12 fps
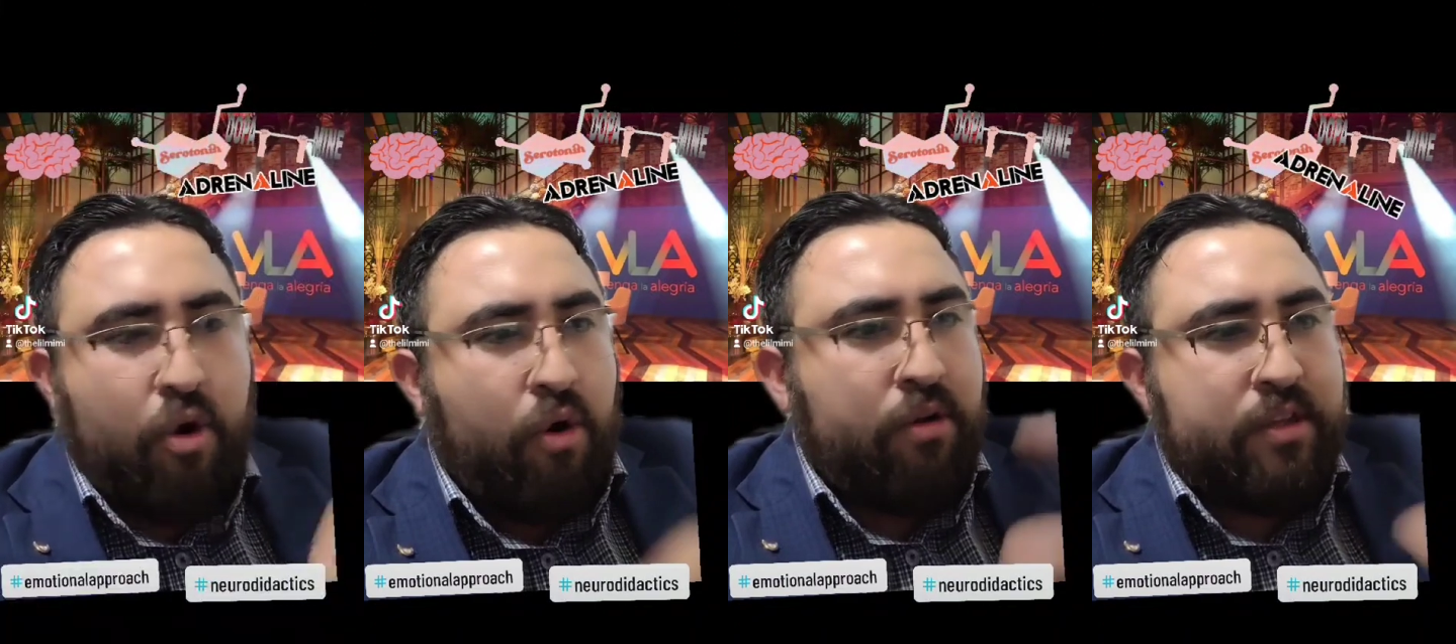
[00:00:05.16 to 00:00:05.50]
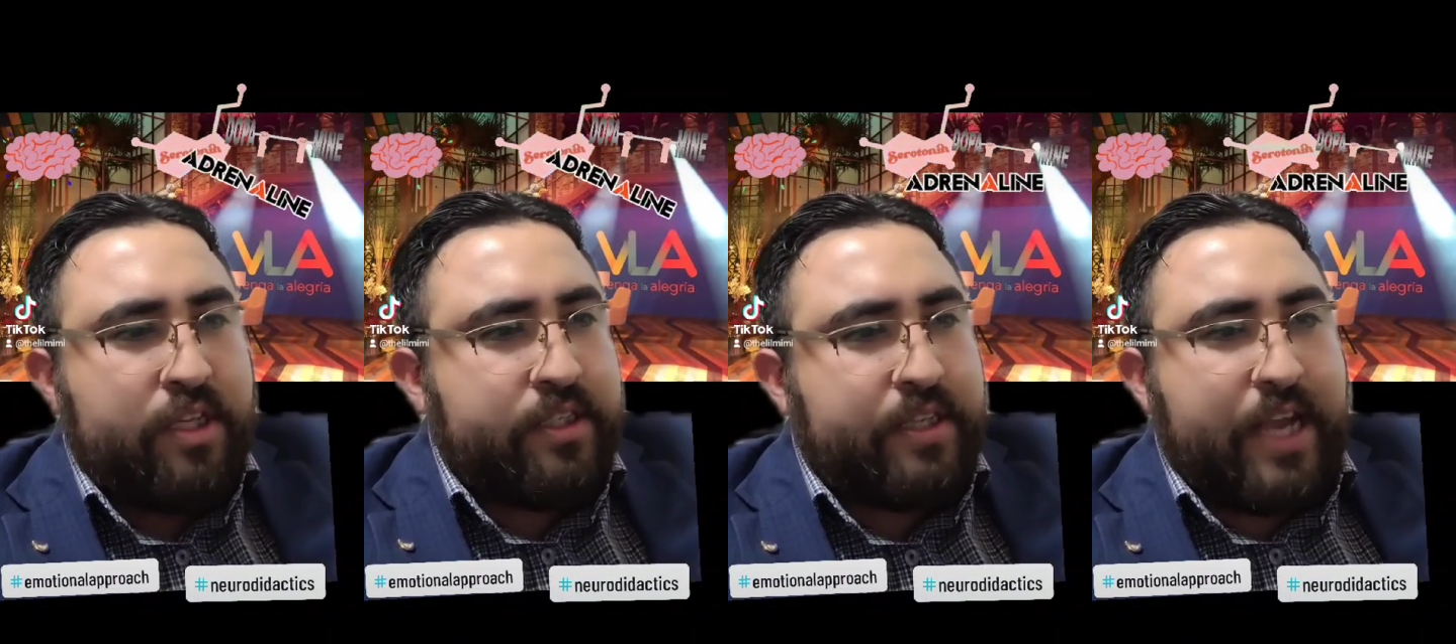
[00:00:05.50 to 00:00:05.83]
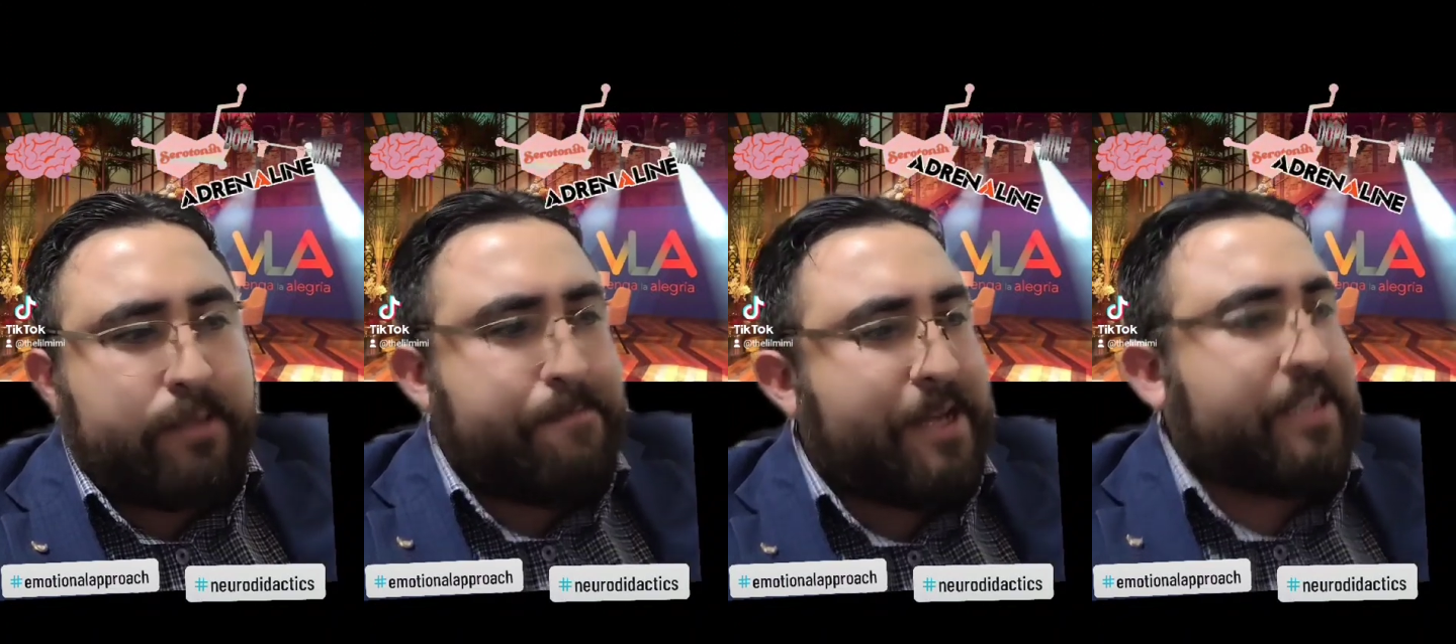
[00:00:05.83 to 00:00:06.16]
all these
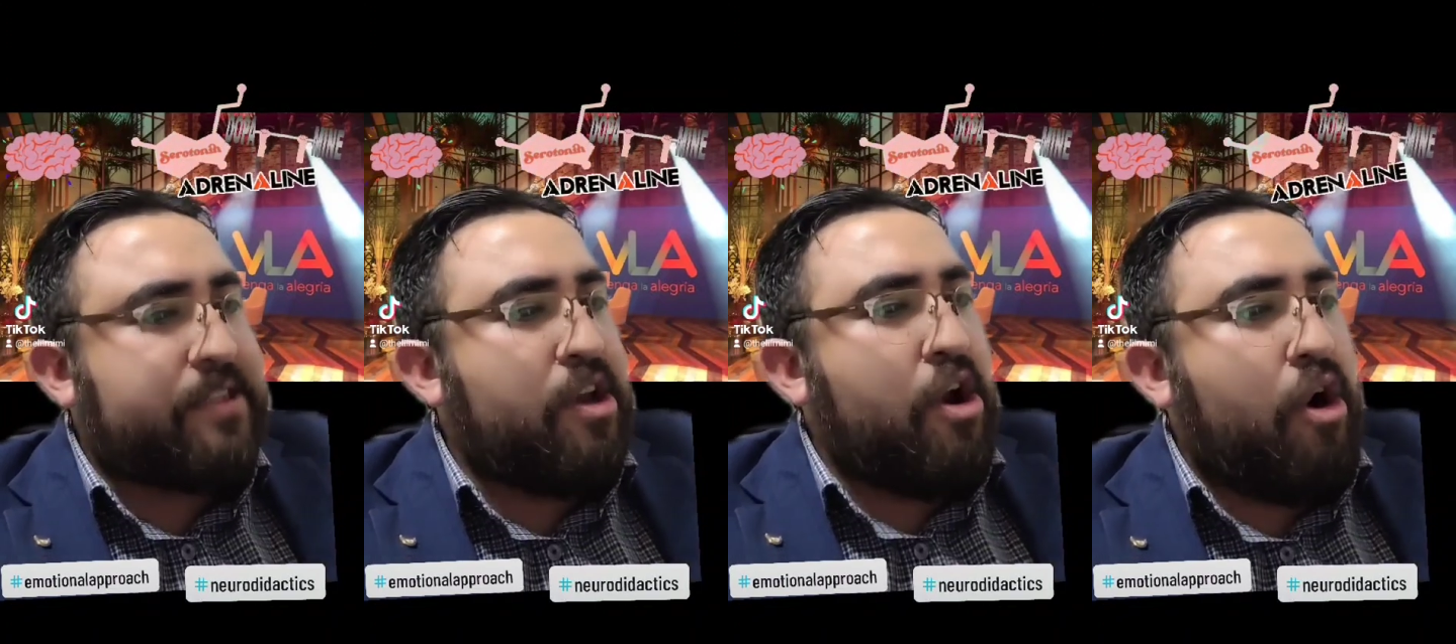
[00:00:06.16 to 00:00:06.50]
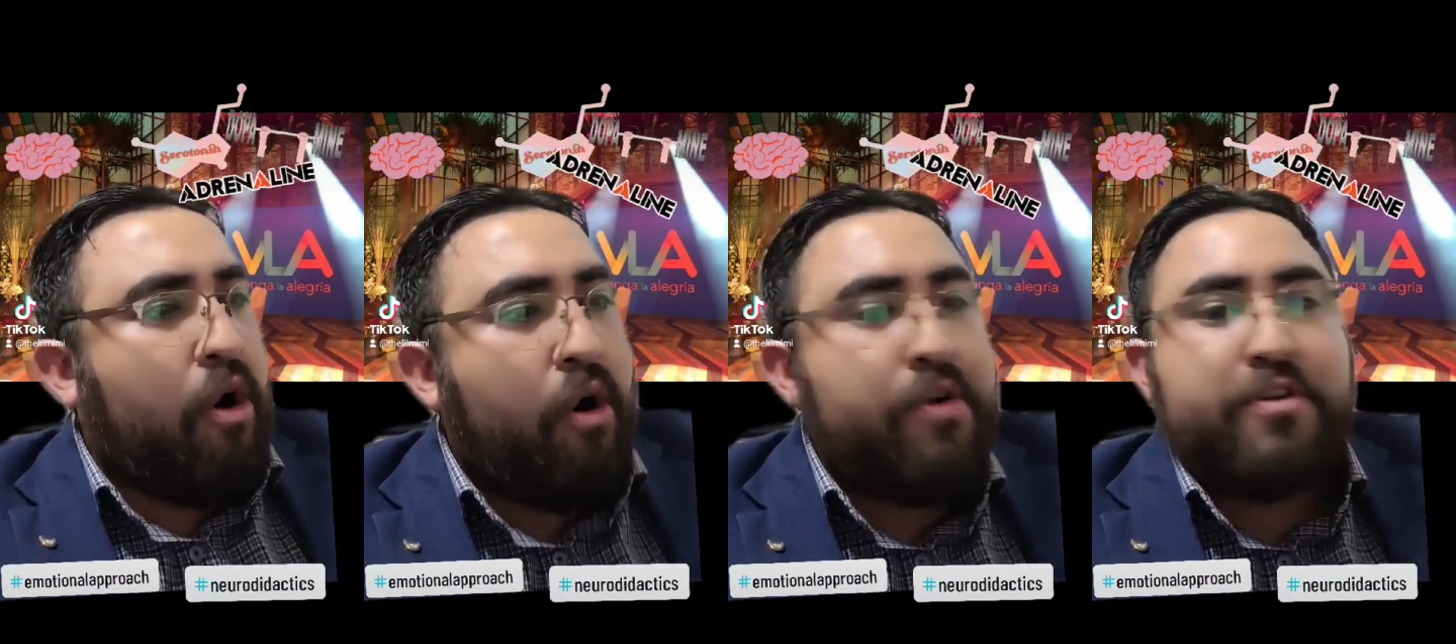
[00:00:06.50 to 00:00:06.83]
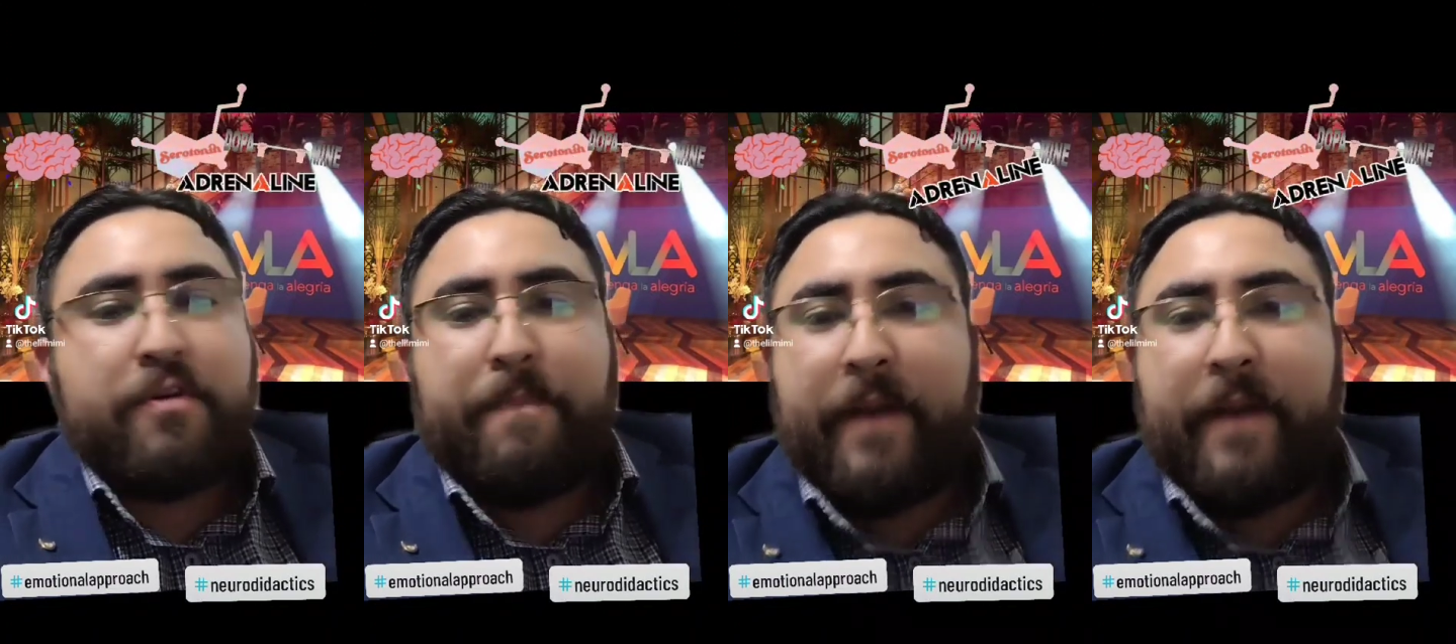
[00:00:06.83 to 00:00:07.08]
aspects on your